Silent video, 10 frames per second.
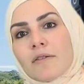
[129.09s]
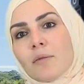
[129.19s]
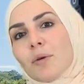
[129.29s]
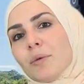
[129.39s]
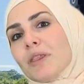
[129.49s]

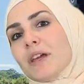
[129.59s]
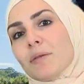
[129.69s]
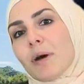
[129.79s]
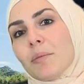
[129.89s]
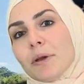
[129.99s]
When we think
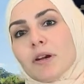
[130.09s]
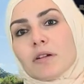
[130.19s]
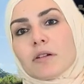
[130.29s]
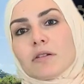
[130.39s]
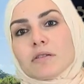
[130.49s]
about
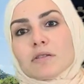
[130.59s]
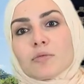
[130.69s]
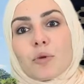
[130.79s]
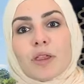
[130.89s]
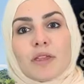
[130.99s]
miracles,
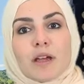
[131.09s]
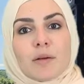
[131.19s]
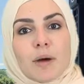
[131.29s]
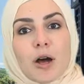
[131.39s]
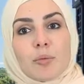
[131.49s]
we think
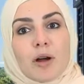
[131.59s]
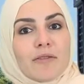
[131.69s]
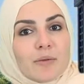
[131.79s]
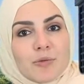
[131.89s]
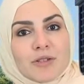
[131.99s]
about
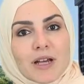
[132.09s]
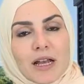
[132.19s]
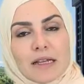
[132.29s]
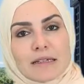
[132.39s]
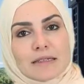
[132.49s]
Prophet Musa
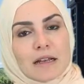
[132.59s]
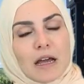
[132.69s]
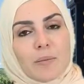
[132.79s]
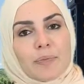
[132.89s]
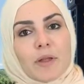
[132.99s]
alayhi
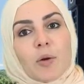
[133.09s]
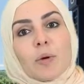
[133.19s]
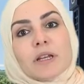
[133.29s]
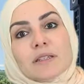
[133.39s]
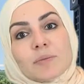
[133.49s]
salam
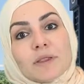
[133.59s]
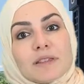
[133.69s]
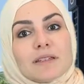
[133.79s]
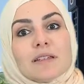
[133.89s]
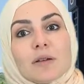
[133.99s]
when he split
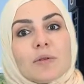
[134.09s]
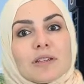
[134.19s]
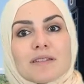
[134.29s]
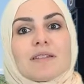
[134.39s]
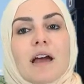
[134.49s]
the sea with
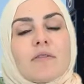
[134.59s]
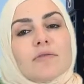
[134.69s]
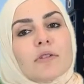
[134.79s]
his staff,